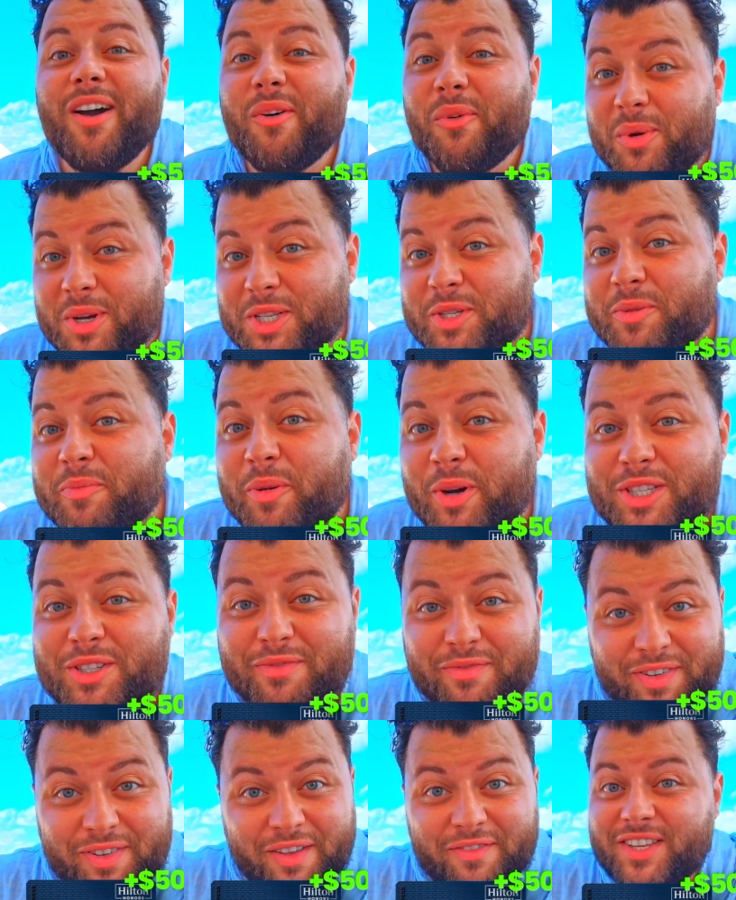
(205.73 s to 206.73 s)
which puts
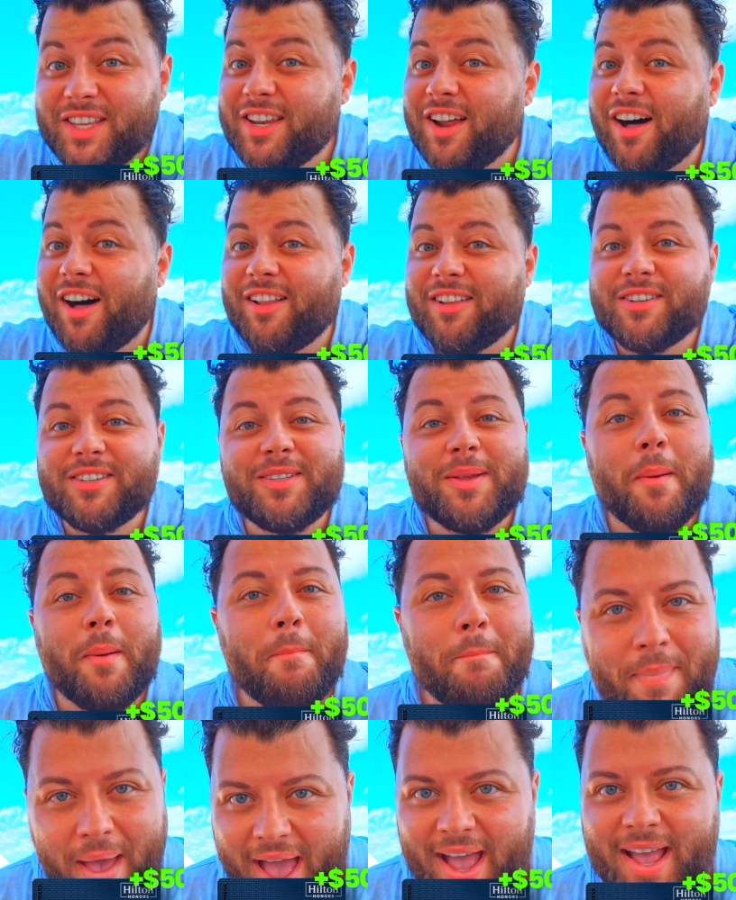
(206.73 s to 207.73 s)
$50
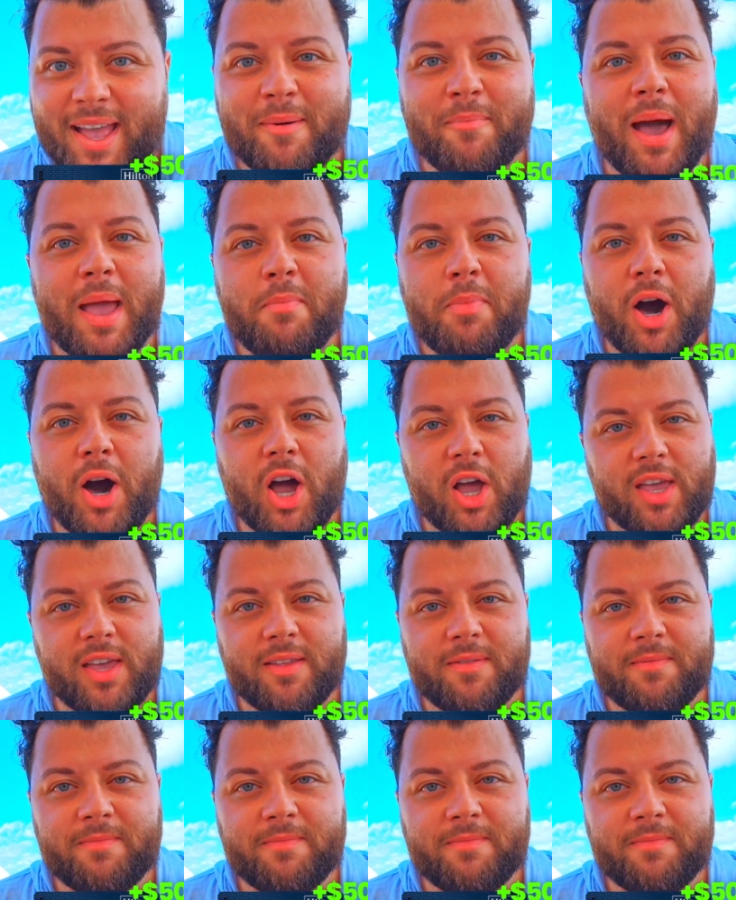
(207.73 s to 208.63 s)
back in my pocket.